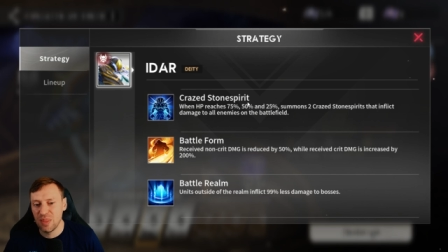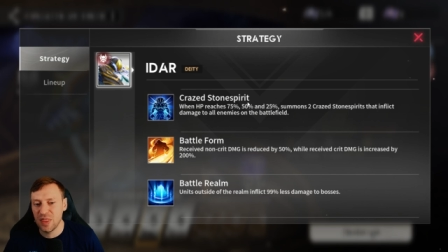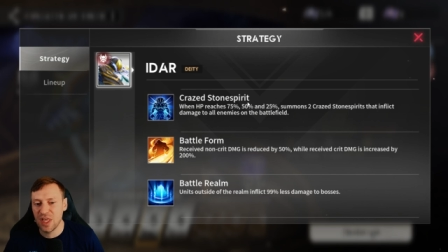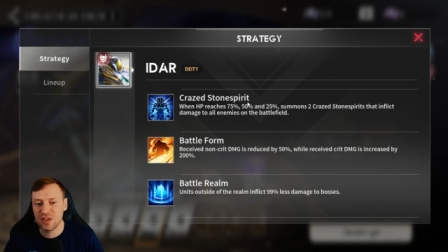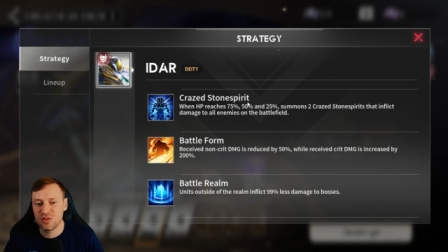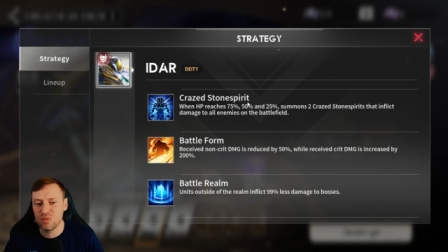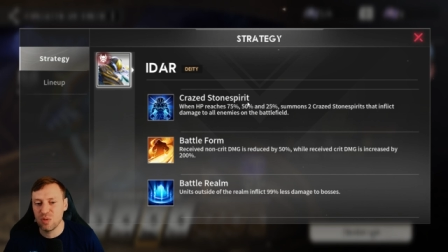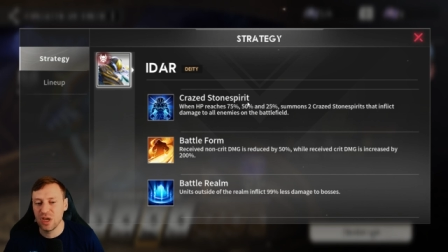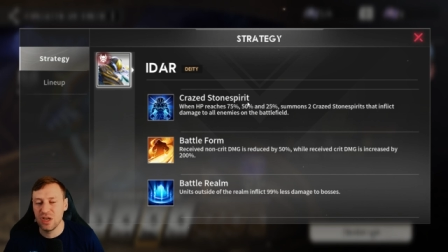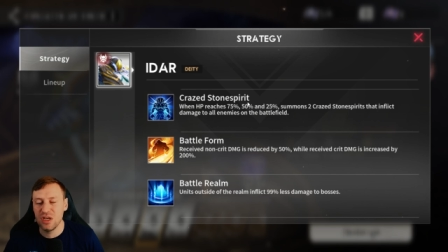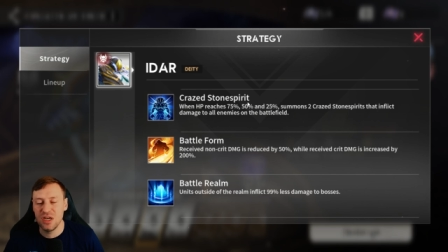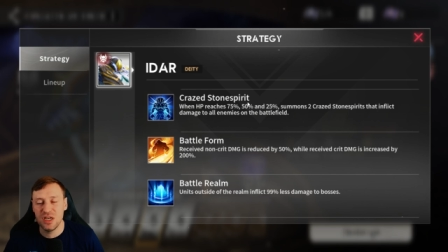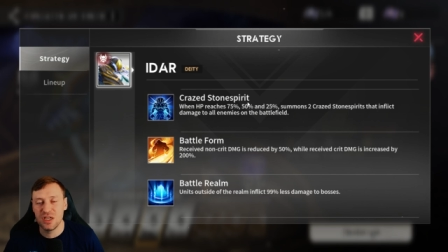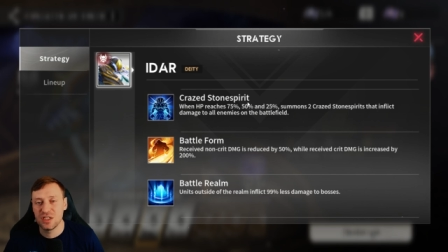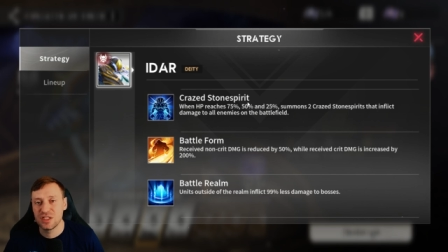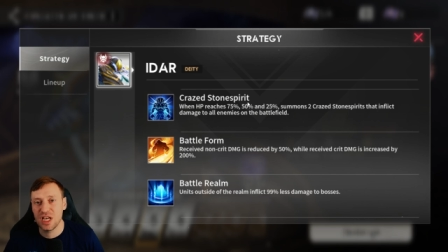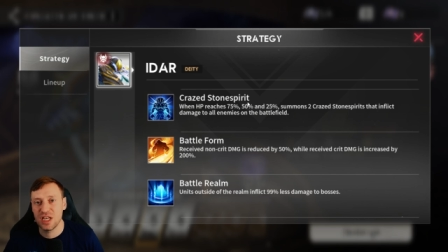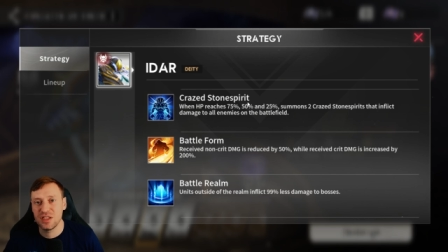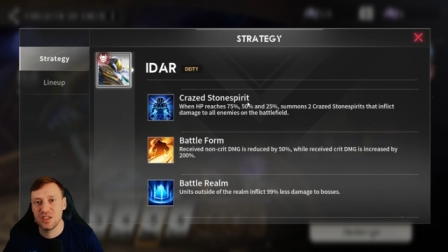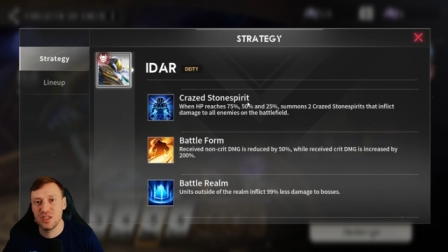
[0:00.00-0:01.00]
and that's why you need
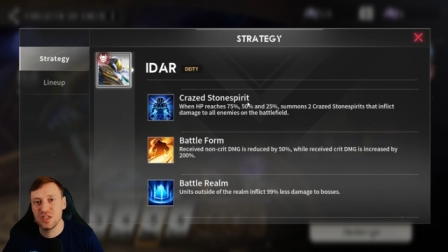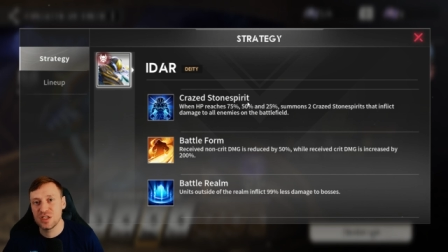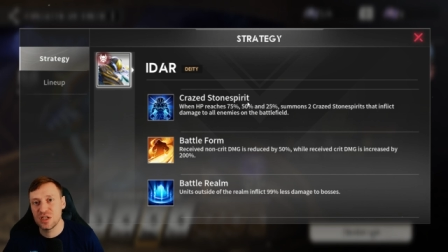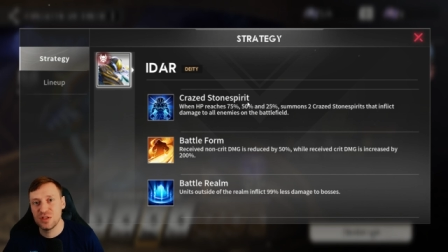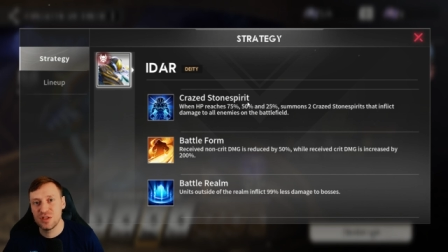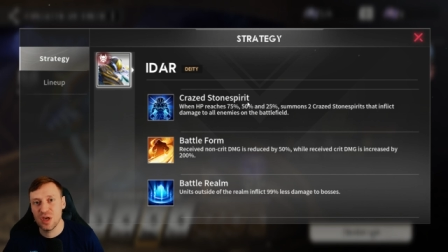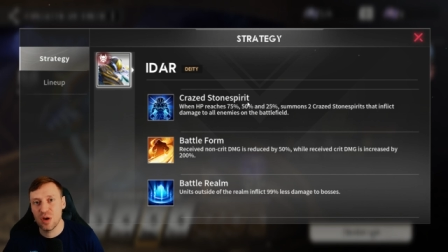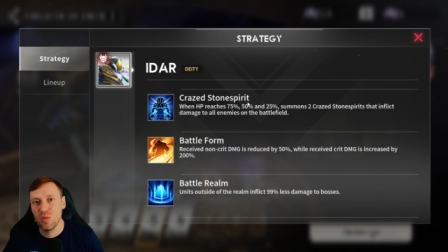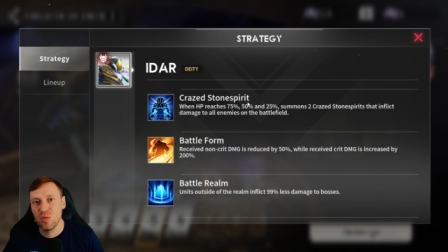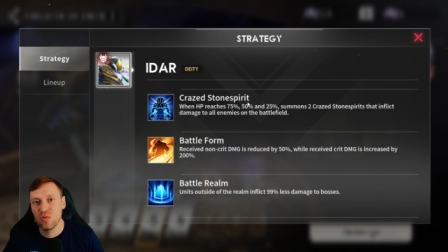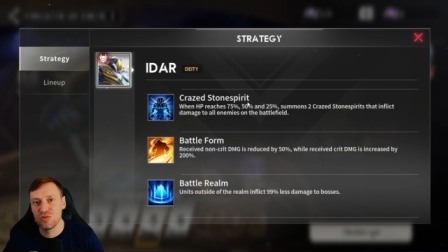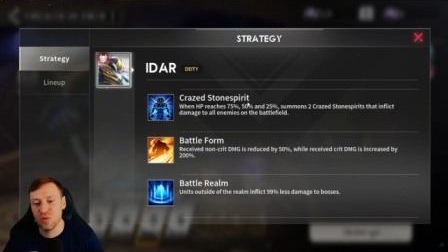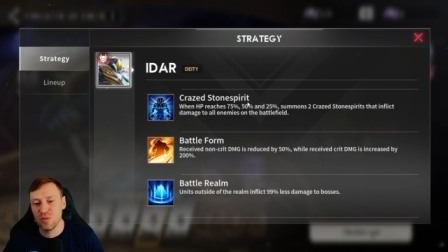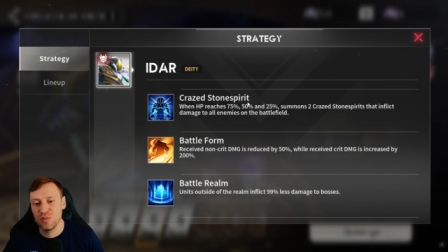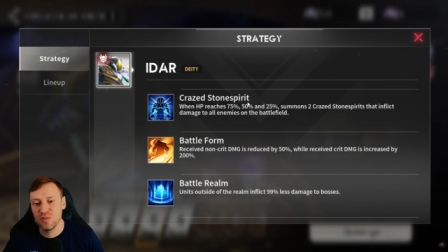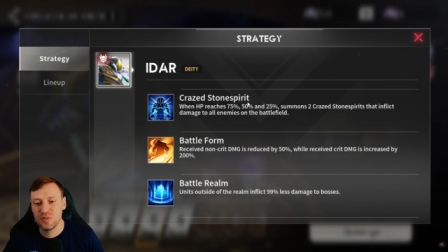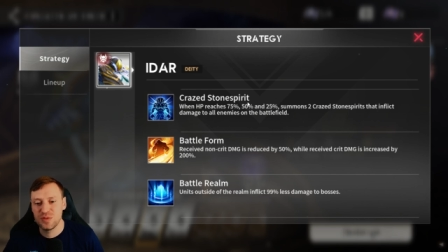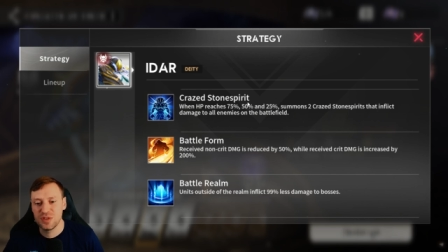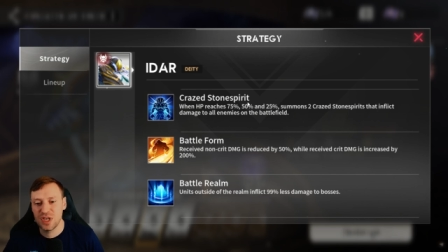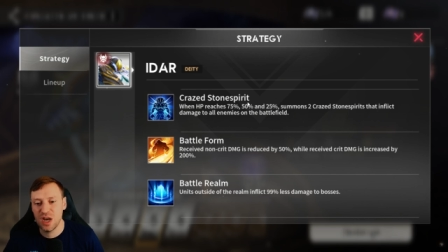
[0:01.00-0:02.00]
assassins, because they will
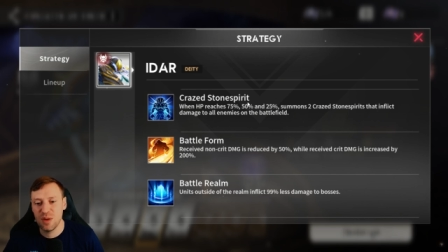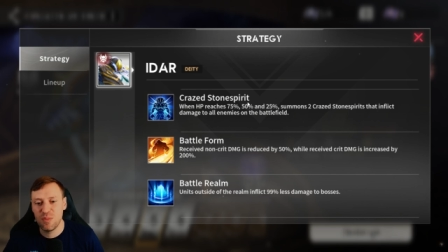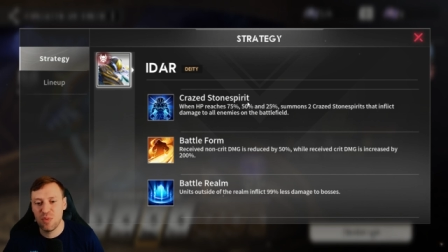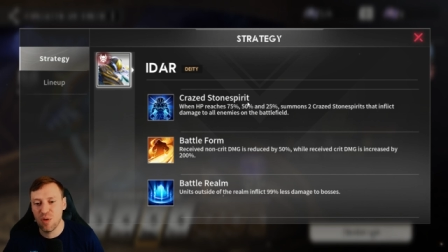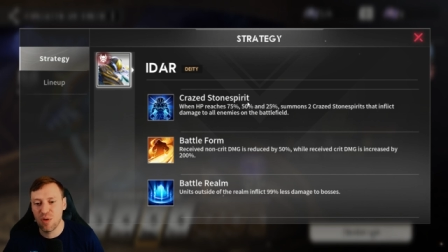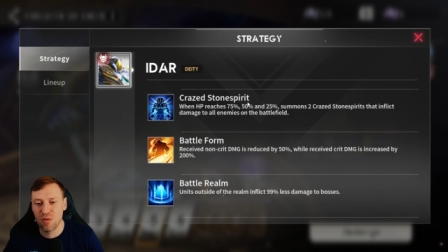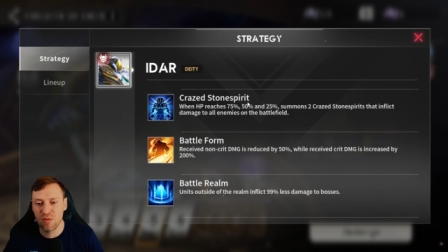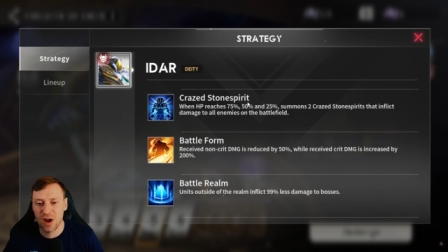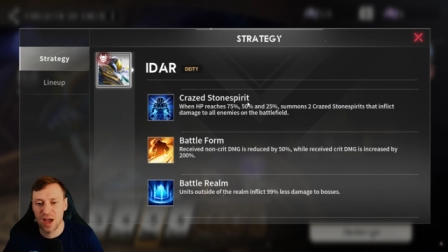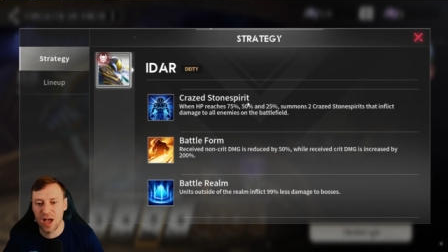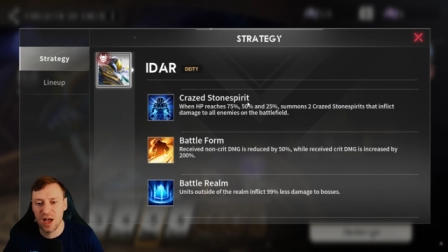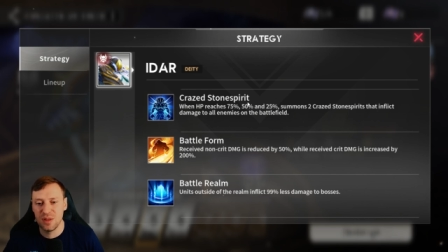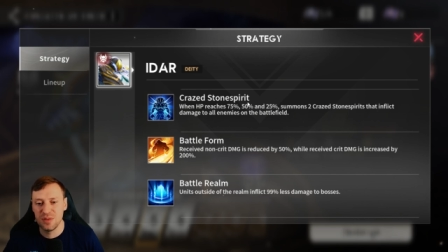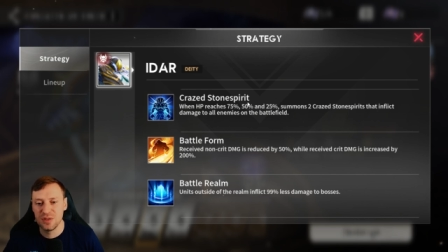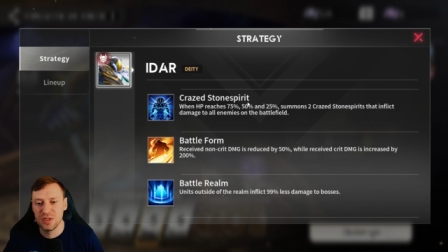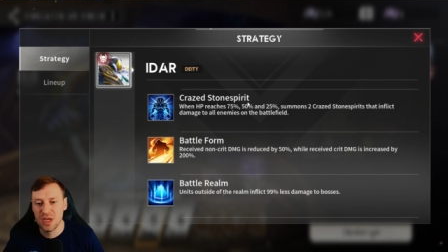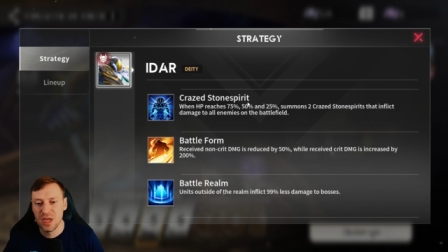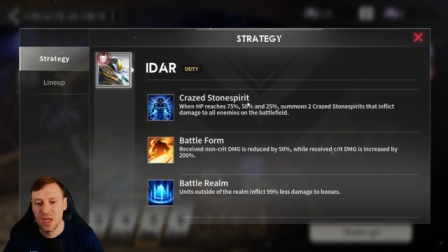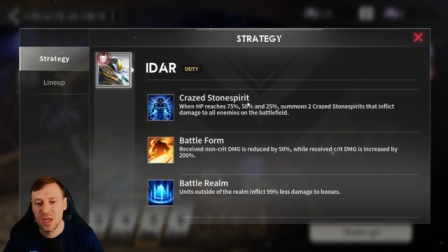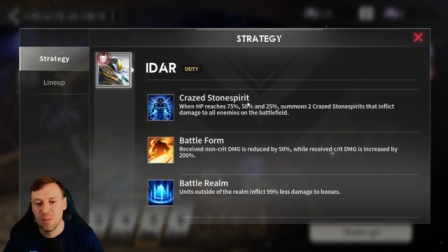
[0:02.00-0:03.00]
sort of teleport around,